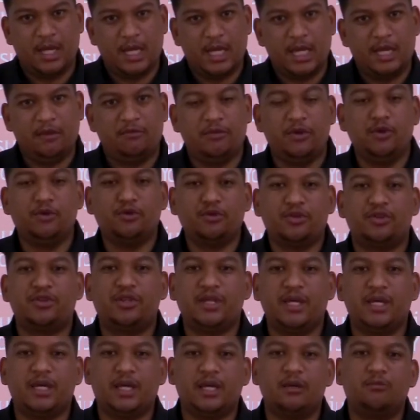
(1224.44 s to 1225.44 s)
if you
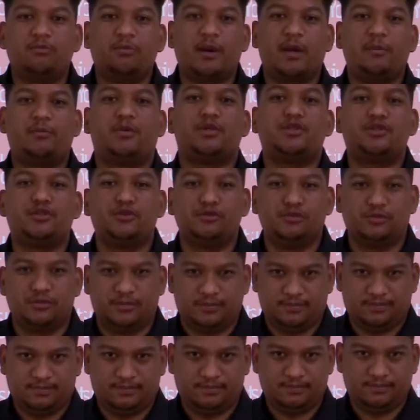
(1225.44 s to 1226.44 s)
think in paper 2,
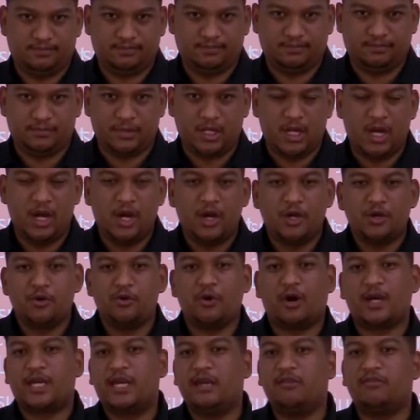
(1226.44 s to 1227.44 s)
you
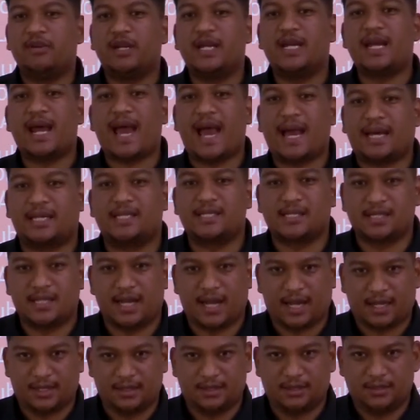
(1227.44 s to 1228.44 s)
are given an
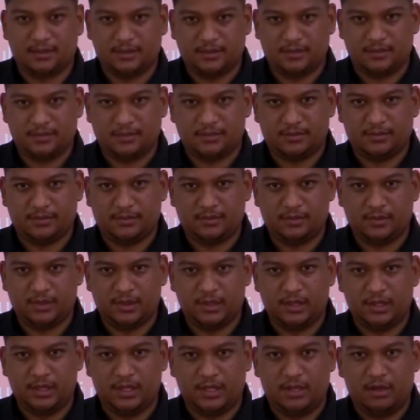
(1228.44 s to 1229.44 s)
extract
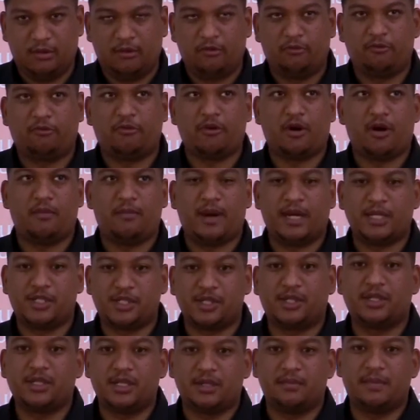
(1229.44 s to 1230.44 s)
from My
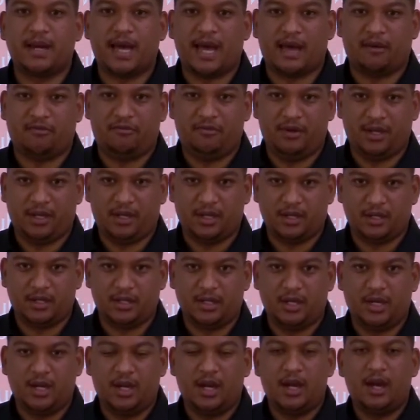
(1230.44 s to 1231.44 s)
Children, My Africa
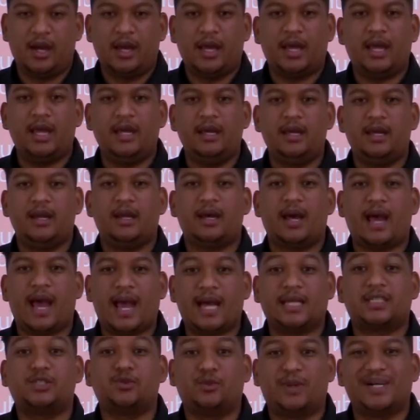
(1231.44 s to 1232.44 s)
in
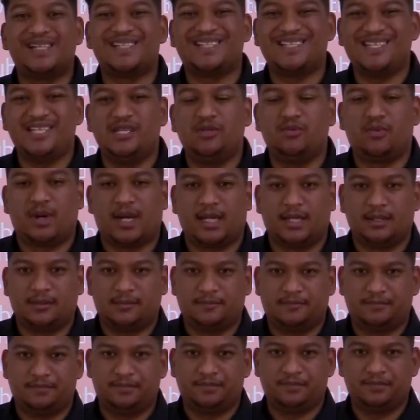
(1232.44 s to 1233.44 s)
Act 1, Scene 1,
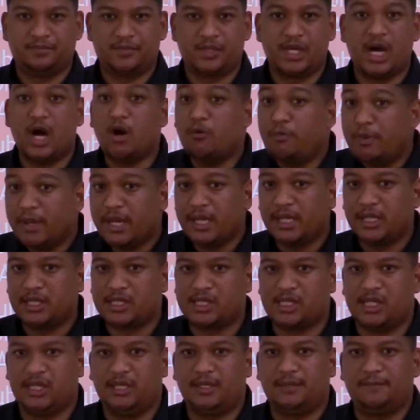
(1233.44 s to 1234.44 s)
the opening
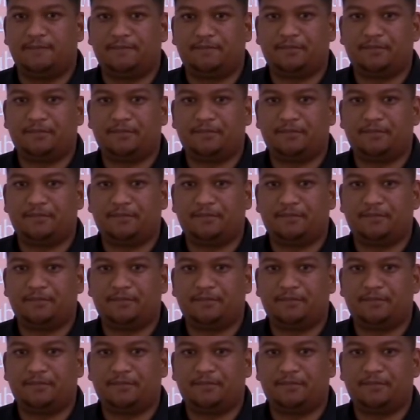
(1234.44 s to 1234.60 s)
scene.